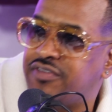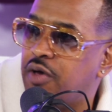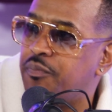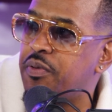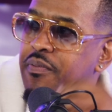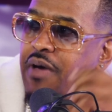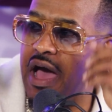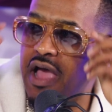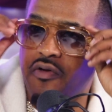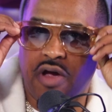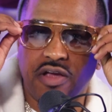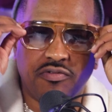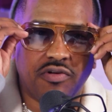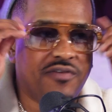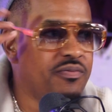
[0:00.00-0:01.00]
tell people I
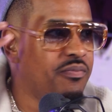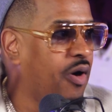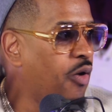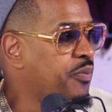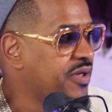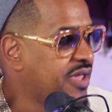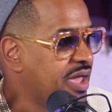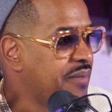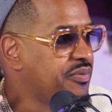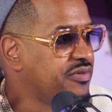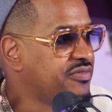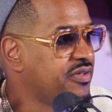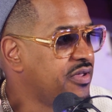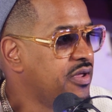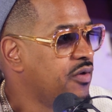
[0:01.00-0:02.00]
graduated from open
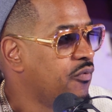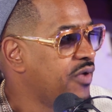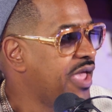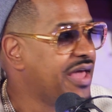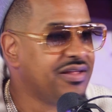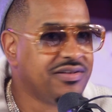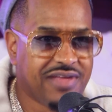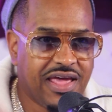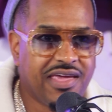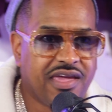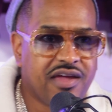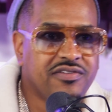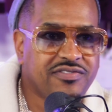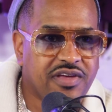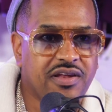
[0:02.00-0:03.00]
campus. We had a
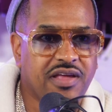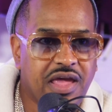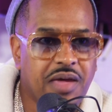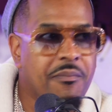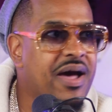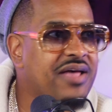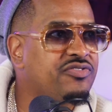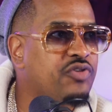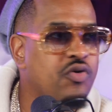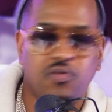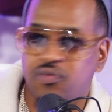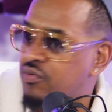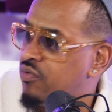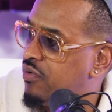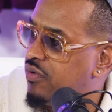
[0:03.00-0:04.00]
daycare center in my
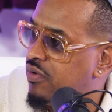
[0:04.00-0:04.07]
school.